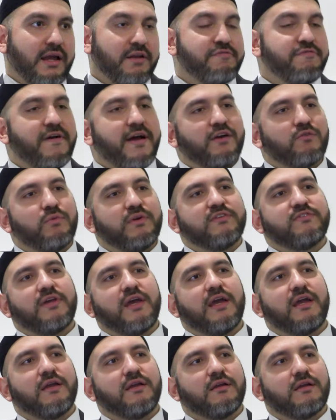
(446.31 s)
In fact, we
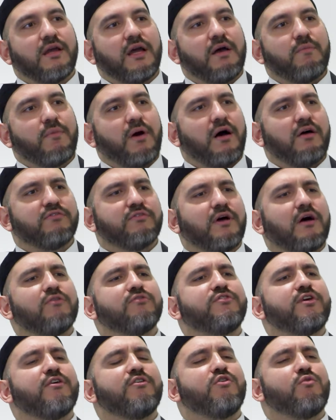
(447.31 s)
say, um, I'll, I'll
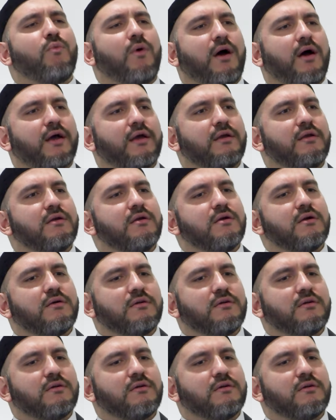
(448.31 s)
tell you why